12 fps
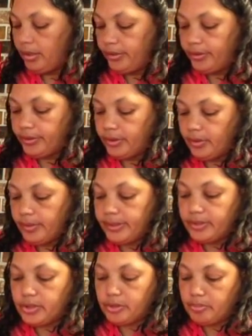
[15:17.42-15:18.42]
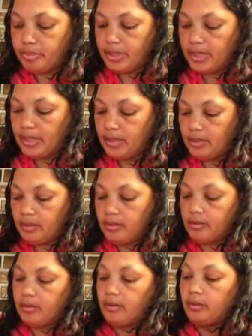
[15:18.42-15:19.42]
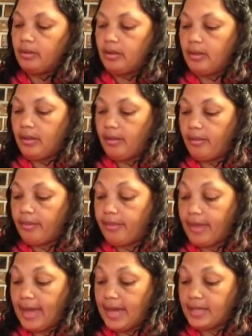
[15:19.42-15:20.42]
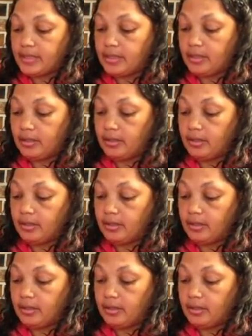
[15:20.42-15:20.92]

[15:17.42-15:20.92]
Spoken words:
you're going to pin that